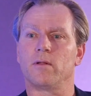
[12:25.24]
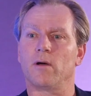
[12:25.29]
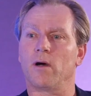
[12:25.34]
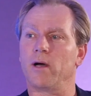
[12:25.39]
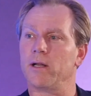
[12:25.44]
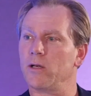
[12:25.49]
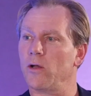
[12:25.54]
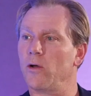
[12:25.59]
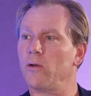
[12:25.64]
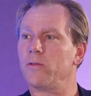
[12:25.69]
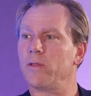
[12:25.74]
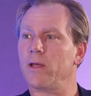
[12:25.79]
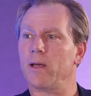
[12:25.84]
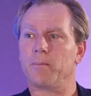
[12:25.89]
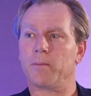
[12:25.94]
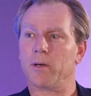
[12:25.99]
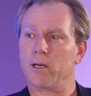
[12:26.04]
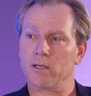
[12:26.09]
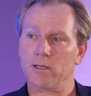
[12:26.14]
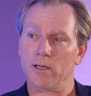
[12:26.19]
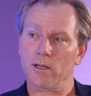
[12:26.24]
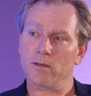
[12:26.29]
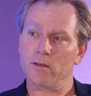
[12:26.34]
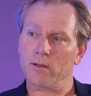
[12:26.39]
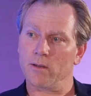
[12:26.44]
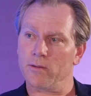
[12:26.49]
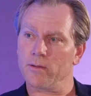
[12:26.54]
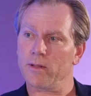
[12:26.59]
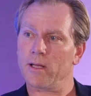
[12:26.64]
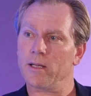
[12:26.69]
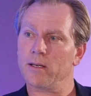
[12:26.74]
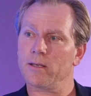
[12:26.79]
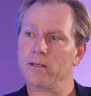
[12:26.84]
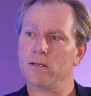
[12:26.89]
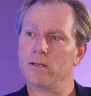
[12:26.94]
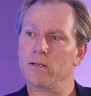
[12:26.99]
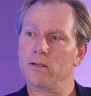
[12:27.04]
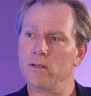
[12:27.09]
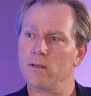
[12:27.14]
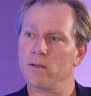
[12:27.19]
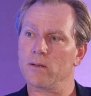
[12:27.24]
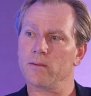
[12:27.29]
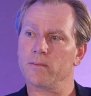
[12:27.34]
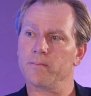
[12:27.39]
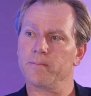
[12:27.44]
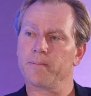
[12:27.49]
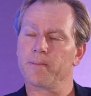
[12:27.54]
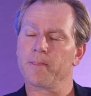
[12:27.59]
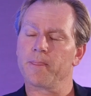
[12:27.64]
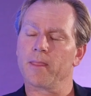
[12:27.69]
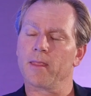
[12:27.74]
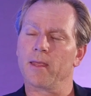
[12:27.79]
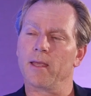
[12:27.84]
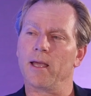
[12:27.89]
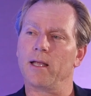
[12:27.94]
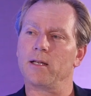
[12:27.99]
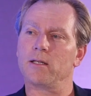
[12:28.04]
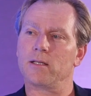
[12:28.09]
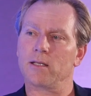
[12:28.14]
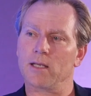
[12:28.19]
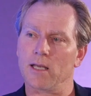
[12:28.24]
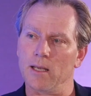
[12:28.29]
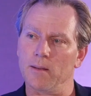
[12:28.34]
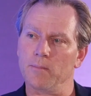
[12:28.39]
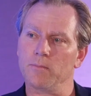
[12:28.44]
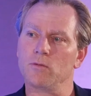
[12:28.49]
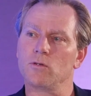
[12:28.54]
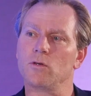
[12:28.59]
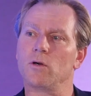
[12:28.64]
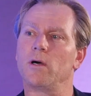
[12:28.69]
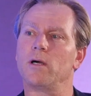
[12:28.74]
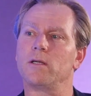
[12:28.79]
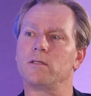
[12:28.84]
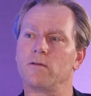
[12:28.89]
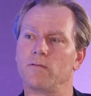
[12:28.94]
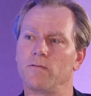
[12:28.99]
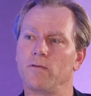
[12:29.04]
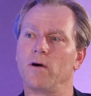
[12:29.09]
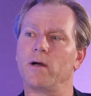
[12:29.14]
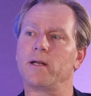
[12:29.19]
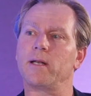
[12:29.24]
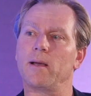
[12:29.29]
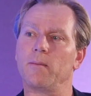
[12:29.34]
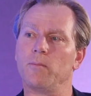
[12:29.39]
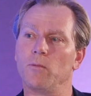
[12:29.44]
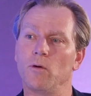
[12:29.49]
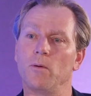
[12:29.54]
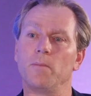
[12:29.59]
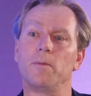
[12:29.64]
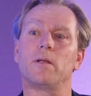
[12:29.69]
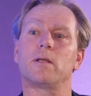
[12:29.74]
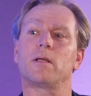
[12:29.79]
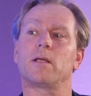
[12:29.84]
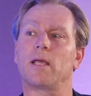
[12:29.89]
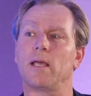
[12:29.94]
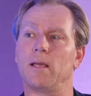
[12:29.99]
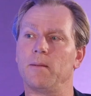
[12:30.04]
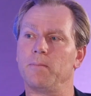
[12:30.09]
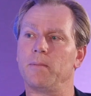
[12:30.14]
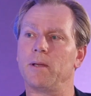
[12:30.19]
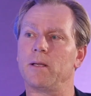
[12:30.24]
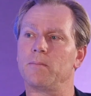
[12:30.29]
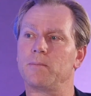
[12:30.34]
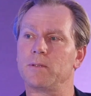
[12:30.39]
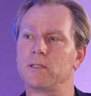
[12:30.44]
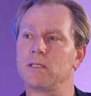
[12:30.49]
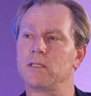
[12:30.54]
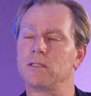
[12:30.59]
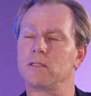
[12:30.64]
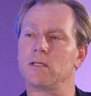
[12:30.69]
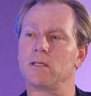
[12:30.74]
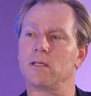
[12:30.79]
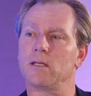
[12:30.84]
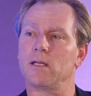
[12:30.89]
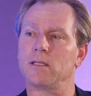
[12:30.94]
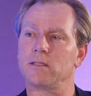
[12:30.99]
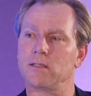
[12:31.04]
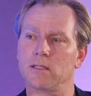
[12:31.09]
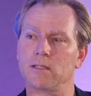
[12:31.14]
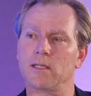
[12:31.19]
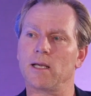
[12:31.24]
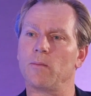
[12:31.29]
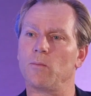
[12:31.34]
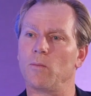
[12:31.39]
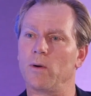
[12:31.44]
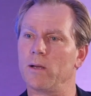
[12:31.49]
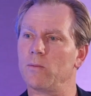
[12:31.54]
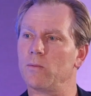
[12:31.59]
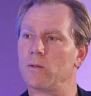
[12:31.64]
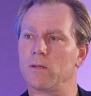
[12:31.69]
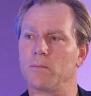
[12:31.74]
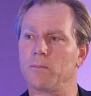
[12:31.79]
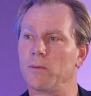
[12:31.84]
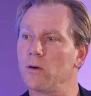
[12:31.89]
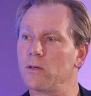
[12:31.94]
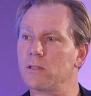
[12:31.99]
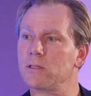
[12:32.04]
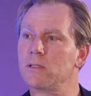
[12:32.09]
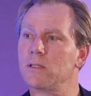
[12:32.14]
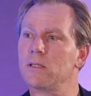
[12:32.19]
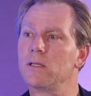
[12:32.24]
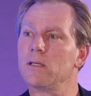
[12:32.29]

I know that, but I don't know that, you know, and keep trying to find out more, but keep being persistent. And it's the same way with a boss.